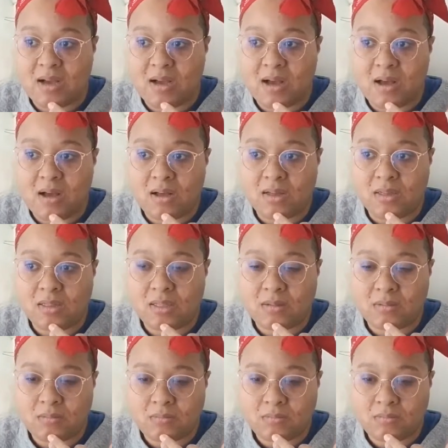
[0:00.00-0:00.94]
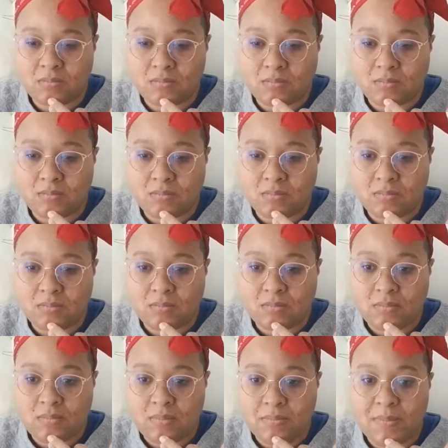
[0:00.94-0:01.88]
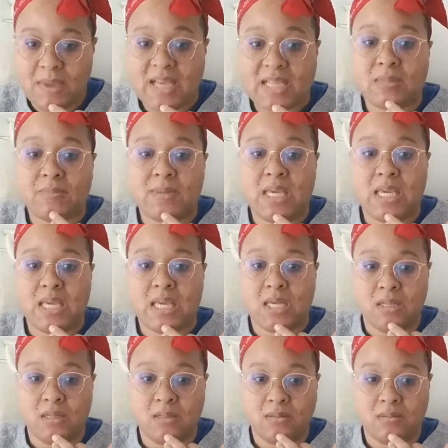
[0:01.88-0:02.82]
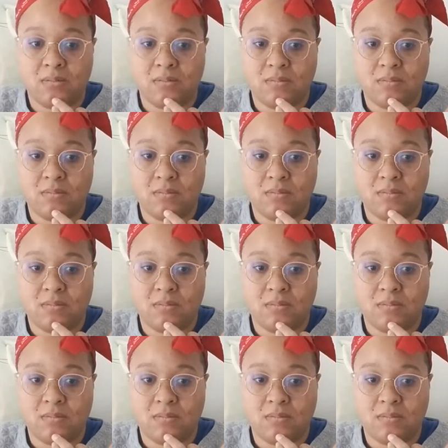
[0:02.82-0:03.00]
called Makes Me Ill.